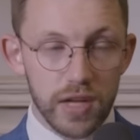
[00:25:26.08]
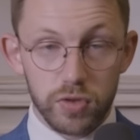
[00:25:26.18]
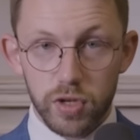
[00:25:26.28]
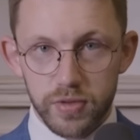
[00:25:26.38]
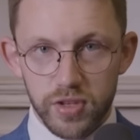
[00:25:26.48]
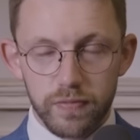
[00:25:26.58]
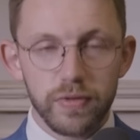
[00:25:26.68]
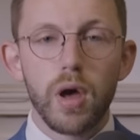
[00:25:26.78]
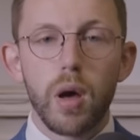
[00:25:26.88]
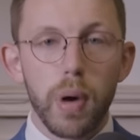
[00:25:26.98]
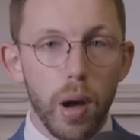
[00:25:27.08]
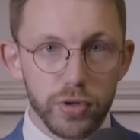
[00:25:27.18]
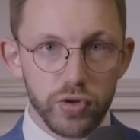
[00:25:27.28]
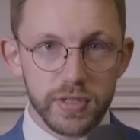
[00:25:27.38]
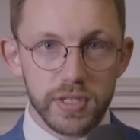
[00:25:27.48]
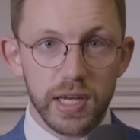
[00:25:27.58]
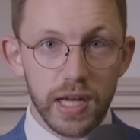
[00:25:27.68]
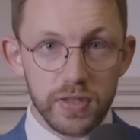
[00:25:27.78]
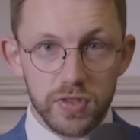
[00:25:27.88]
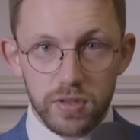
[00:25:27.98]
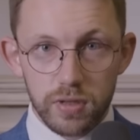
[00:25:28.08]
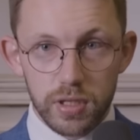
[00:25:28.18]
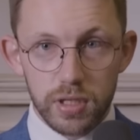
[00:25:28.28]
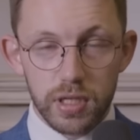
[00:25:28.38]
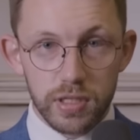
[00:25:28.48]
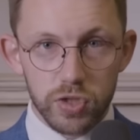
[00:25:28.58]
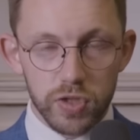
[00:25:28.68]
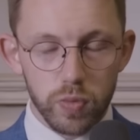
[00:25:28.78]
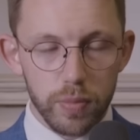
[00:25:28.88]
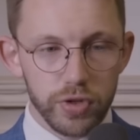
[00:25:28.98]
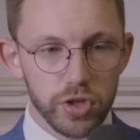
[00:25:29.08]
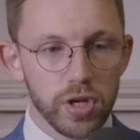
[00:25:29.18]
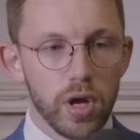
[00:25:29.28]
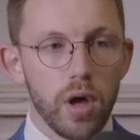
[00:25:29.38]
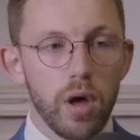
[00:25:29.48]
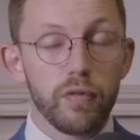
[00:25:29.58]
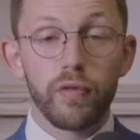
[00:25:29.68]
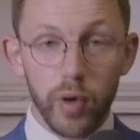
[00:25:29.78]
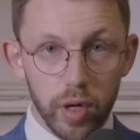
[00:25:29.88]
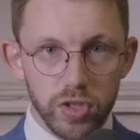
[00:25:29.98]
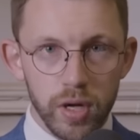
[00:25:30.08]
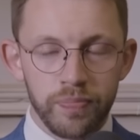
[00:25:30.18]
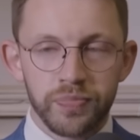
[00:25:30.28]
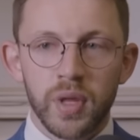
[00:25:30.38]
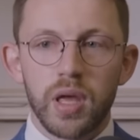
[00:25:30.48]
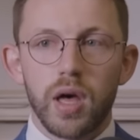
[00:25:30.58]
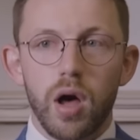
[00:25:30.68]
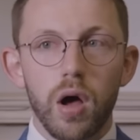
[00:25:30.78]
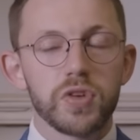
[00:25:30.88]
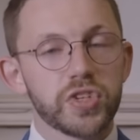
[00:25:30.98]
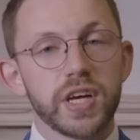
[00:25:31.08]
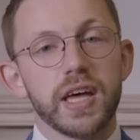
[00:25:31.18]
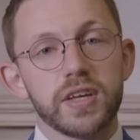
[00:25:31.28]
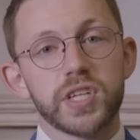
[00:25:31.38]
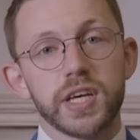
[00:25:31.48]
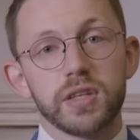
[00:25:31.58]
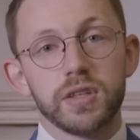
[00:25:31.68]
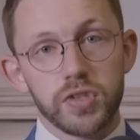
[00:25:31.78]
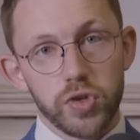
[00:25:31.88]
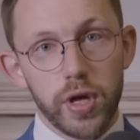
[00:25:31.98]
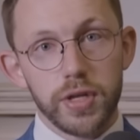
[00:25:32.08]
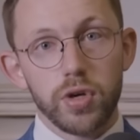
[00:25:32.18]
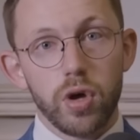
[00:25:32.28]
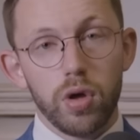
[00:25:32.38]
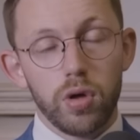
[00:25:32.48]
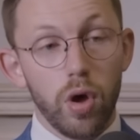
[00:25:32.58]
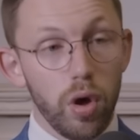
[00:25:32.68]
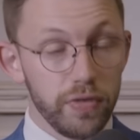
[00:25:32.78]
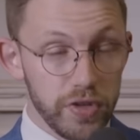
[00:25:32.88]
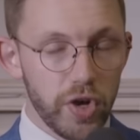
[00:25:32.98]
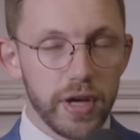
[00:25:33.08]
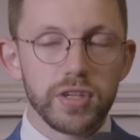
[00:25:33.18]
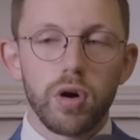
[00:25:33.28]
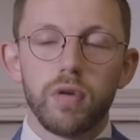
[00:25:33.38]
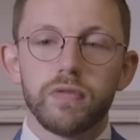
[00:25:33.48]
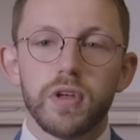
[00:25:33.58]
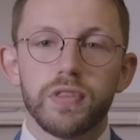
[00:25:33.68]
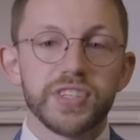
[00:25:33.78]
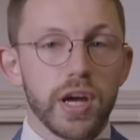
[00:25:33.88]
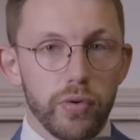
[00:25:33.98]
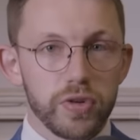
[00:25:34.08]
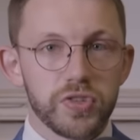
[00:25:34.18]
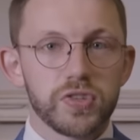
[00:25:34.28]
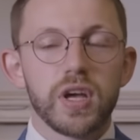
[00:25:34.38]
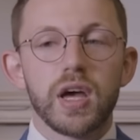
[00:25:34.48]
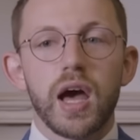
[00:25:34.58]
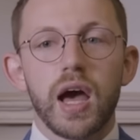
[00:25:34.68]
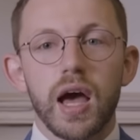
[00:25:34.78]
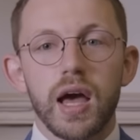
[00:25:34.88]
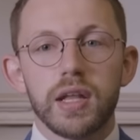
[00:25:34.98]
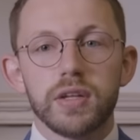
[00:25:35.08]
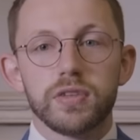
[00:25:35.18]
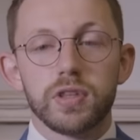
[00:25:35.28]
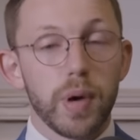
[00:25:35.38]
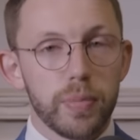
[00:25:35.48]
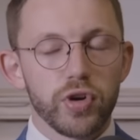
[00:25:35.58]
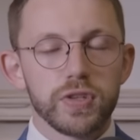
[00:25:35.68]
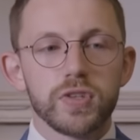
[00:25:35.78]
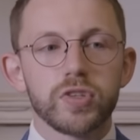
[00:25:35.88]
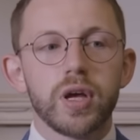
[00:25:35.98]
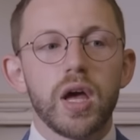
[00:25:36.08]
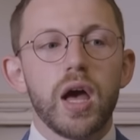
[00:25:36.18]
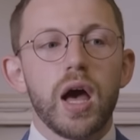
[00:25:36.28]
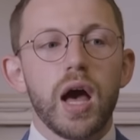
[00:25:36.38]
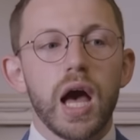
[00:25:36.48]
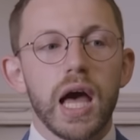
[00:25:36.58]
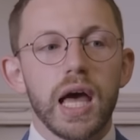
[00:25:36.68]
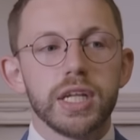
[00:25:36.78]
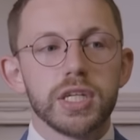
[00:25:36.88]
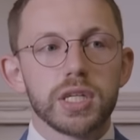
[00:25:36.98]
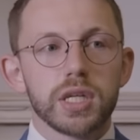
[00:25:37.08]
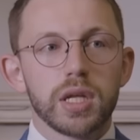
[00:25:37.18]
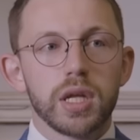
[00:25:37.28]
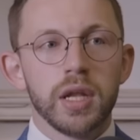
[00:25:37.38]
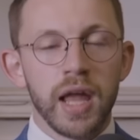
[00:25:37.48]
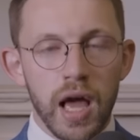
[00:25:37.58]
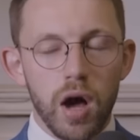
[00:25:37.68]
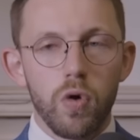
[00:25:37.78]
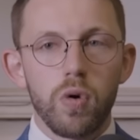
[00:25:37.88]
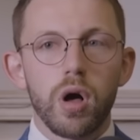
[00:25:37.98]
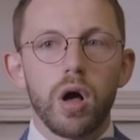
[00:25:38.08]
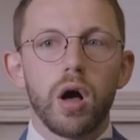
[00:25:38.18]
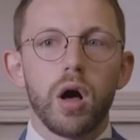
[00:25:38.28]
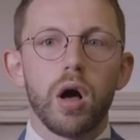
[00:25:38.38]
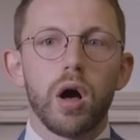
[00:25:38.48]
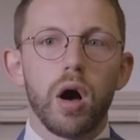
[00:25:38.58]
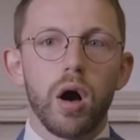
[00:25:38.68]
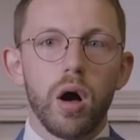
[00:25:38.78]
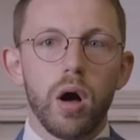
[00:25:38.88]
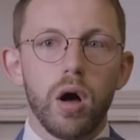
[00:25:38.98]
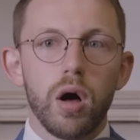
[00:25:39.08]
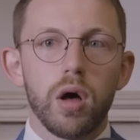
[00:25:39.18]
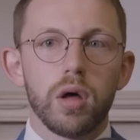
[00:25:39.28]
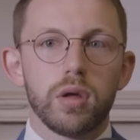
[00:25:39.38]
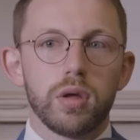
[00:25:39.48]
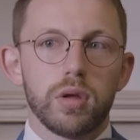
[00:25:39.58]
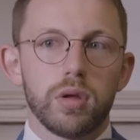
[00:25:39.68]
as October 7th, perpetrated against the indigenous white British for a very long time. Our state has taken the side of the terrorists and the perpetrators, and now our